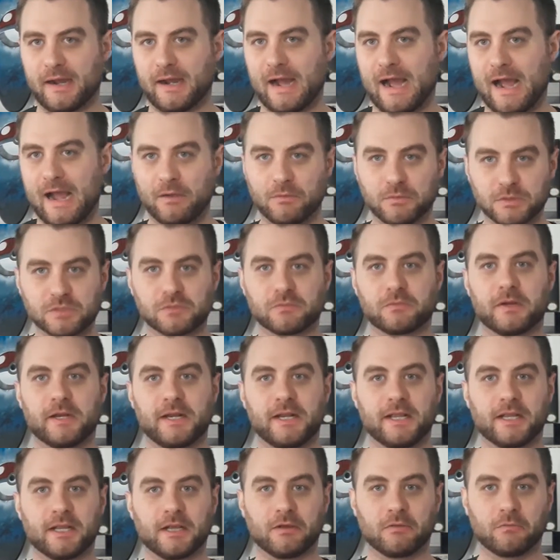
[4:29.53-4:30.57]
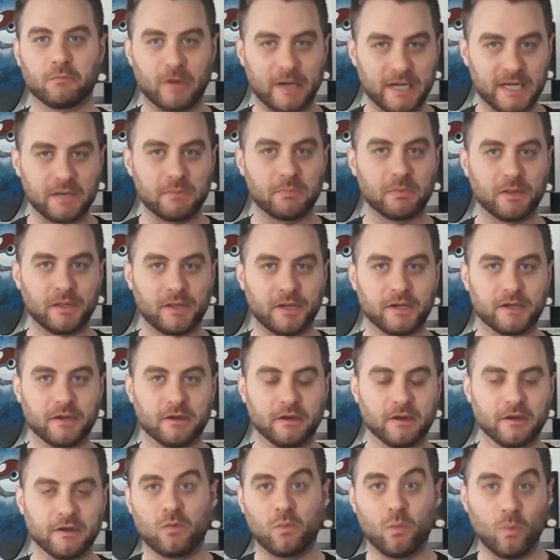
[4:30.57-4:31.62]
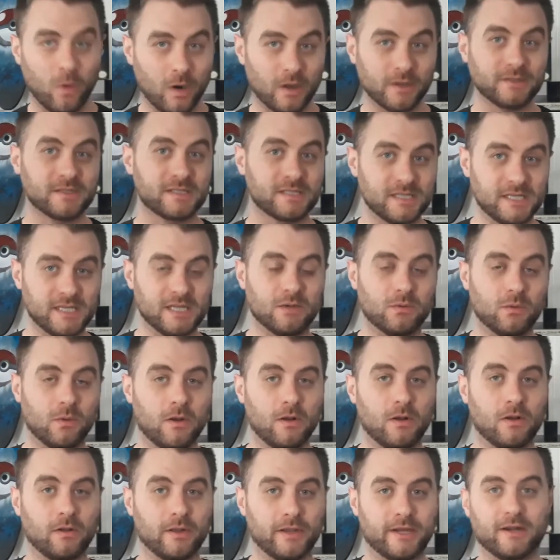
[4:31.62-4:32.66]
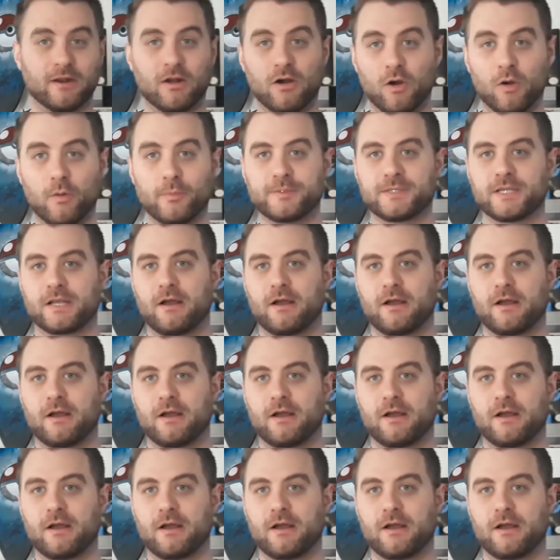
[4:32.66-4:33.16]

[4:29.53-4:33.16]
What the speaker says: I was reading a Ready Player 1 sequel in hopes